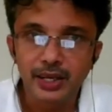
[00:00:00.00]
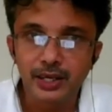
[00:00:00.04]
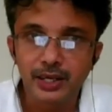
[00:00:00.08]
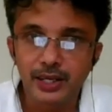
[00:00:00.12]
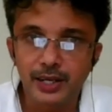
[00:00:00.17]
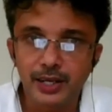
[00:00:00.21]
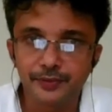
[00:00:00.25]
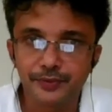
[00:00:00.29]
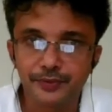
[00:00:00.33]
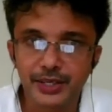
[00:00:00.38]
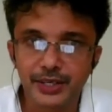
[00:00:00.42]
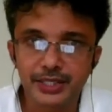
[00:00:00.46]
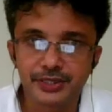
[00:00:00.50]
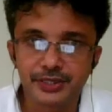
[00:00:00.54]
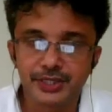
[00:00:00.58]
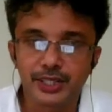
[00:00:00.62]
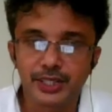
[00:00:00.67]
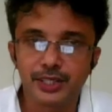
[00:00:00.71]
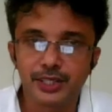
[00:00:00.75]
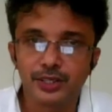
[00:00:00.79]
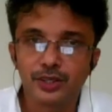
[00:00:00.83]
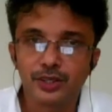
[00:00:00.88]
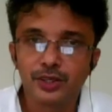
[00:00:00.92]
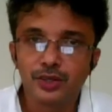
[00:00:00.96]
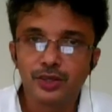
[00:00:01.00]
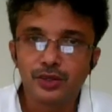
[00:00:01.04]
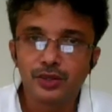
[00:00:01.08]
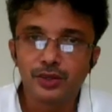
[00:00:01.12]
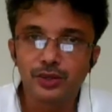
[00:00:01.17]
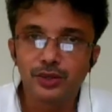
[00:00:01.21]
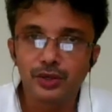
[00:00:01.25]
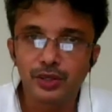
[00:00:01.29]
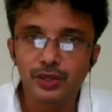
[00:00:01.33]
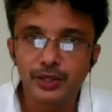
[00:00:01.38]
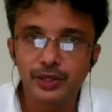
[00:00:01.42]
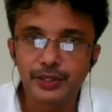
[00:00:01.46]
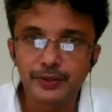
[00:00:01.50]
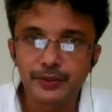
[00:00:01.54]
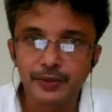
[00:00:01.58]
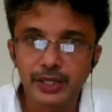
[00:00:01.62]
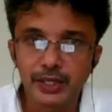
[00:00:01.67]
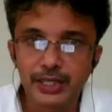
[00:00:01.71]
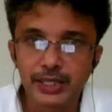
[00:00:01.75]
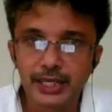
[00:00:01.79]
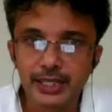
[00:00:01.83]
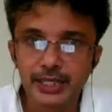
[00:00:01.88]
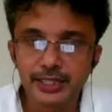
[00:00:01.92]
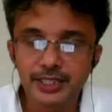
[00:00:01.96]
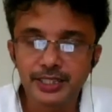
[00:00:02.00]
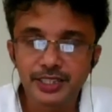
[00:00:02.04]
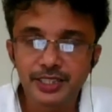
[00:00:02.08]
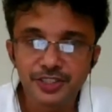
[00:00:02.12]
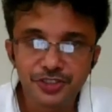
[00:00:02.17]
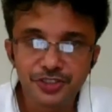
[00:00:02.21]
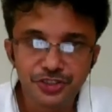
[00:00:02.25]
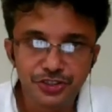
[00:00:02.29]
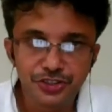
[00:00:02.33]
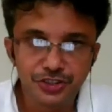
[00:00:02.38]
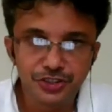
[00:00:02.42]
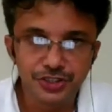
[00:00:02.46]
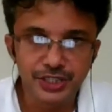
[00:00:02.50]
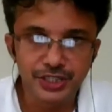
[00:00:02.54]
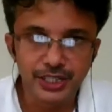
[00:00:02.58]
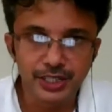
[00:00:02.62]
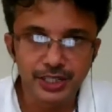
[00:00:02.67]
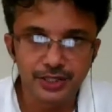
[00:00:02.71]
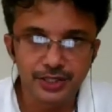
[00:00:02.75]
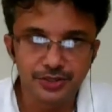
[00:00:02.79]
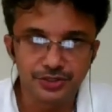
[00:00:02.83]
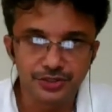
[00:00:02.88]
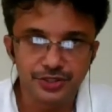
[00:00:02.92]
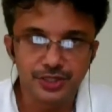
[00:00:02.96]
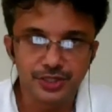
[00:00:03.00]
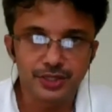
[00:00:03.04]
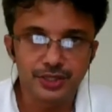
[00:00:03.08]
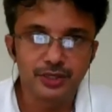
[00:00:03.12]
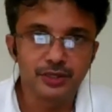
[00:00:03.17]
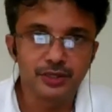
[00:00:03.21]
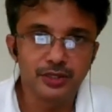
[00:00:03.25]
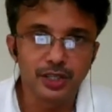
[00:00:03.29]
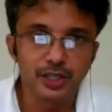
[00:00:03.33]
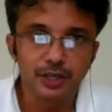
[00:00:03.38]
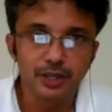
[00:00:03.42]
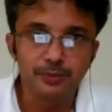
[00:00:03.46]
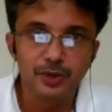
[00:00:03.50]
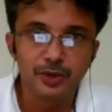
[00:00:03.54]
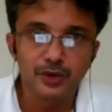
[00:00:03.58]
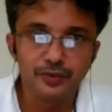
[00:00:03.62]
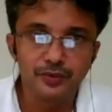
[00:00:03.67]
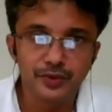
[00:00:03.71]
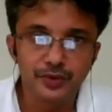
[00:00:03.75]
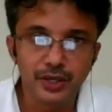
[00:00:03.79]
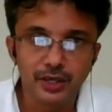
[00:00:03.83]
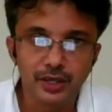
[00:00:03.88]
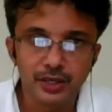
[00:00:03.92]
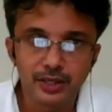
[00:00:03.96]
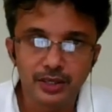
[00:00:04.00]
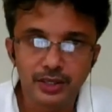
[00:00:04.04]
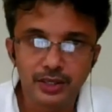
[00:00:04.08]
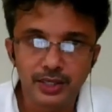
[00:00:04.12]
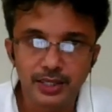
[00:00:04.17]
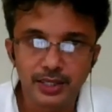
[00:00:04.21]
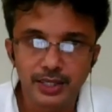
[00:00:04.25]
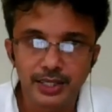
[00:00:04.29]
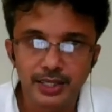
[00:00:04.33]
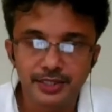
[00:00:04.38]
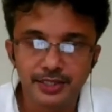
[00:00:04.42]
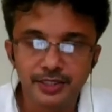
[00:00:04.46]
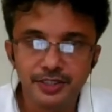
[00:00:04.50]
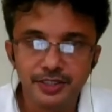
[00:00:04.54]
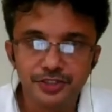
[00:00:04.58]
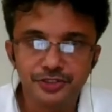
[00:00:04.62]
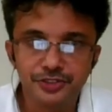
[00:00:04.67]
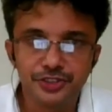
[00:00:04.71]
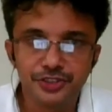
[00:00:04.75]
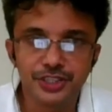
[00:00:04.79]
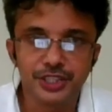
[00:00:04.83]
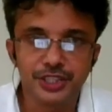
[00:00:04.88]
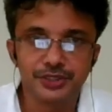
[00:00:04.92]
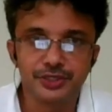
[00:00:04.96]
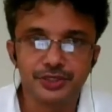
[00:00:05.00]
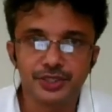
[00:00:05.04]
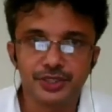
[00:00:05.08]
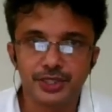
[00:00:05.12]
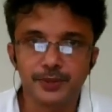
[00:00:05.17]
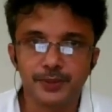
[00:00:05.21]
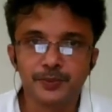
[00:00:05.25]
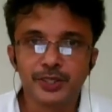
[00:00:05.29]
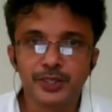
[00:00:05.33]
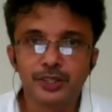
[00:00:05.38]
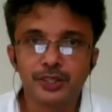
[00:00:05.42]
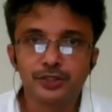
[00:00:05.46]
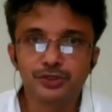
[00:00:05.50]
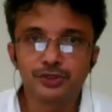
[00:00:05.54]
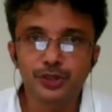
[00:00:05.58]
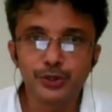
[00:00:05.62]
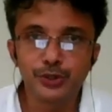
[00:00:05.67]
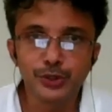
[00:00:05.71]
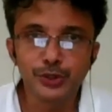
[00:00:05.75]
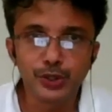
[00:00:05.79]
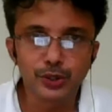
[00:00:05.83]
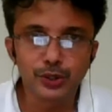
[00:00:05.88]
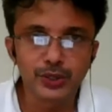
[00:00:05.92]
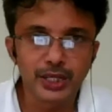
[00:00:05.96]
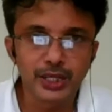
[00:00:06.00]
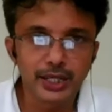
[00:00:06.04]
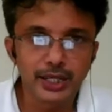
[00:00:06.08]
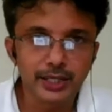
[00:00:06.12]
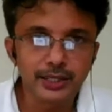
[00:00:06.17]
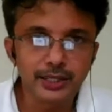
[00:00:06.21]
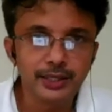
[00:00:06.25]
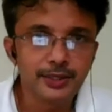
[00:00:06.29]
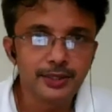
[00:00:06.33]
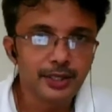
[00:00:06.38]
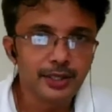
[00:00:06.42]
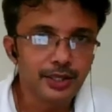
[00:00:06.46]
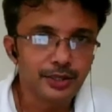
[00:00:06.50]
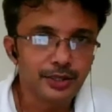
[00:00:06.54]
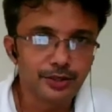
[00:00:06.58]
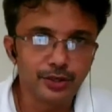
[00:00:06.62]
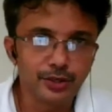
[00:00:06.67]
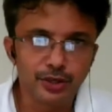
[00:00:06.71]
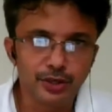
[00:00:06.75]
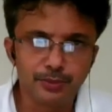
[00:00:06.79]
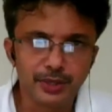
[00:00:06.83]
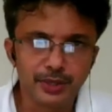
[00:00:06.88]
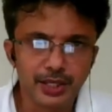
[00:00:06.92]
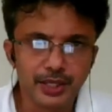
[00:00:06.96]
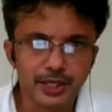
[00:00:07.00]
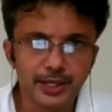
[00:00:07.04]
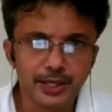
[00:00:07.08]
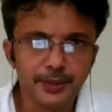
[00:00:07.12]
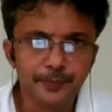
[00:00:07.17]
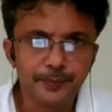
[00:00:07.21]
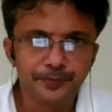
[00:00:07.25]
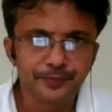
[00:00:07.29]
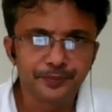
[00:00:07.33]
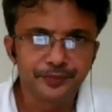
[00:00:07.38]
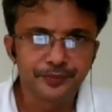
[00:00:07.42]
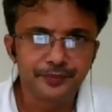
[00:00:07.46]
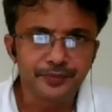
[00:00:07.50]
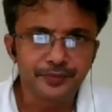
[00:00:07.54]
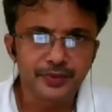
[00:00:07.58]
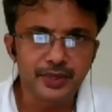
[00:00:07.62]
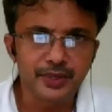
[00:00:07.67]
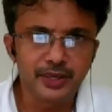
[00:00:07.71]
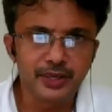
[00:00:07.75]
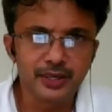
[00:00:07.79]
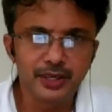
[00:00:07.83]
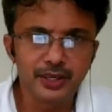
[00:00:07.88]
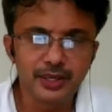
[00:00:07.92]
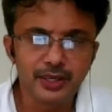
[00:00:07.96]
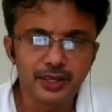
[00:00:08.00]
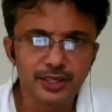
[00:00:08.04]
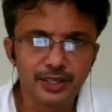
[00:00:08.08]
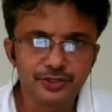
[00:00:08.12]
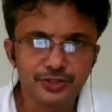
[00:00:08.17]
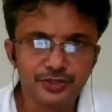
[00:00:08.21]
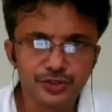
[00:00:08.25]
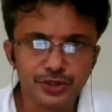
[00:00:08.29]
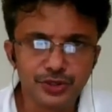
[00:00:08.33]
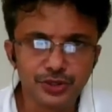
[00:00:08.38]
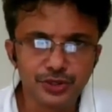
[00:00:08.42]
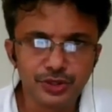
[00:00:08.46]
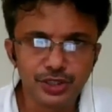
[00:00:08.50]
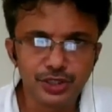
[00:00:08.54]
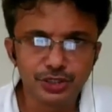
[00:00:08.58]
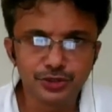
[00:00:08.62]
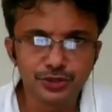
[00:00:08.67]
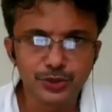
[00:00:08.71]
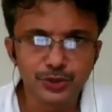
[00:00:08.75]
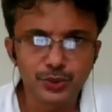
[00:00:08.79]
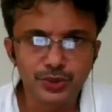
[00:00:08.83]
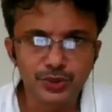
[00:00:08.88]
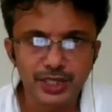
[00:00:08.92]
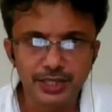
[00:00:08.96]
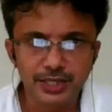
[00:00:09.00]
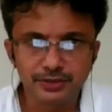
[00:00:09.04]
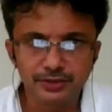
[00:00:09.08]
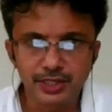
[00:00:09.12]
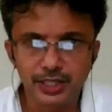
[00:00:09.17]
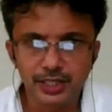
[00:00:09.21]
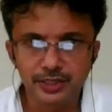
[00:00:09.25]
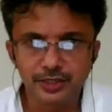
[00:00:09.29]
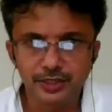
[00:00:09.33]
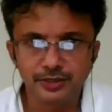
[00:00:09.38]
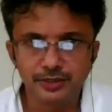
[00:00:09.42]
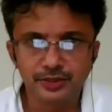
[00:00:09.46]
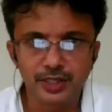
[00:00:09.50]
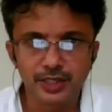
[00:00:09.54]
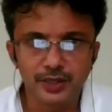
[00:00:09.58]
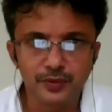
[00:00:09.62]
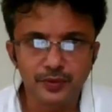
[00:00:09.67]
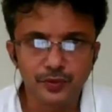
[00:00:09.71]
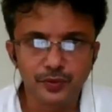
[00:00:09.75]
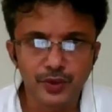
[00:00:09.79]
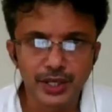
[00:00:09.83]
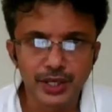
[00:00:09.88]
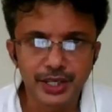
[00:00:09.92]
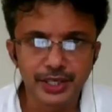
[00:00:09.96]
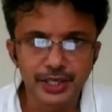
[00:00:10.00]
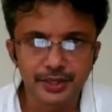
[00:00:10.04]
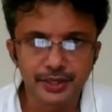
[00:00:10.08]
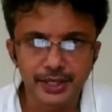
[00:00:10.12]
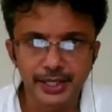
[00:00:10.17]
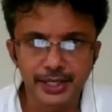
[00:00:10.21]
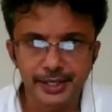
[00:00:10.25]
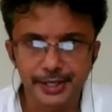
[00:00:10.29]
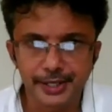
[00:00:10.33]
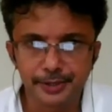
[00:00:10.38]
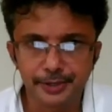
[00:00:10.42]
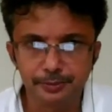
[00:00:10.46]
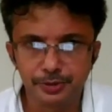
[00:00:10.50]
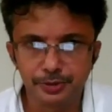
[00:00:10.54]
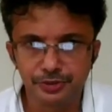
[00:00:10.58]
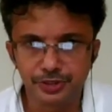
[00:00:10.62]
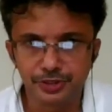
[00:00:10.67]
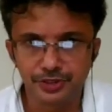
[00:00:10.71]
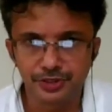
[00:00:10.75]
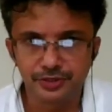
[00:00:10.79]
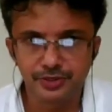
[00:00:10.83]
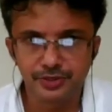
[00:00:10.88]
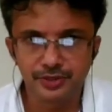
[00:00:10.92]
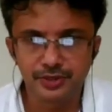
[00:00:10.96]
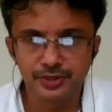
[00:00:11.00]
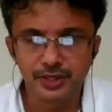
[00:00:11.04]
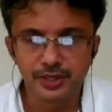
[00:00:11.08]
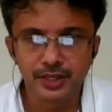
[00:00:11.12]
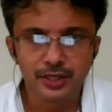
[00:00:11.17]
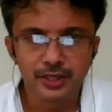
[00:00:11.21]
affected, or it will get changed. The amount will get changed. So you know that normally these 2 transactions are very rare in business.